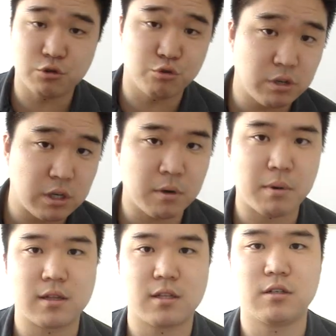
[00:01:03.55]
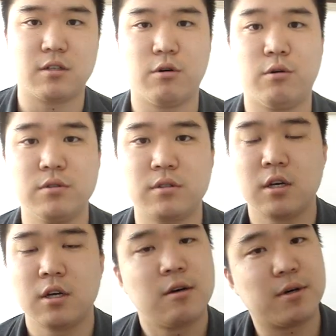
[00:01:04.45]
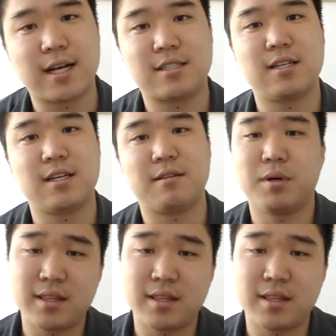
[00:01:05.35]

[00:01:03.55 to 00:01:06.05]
dream about their goals, but that's it.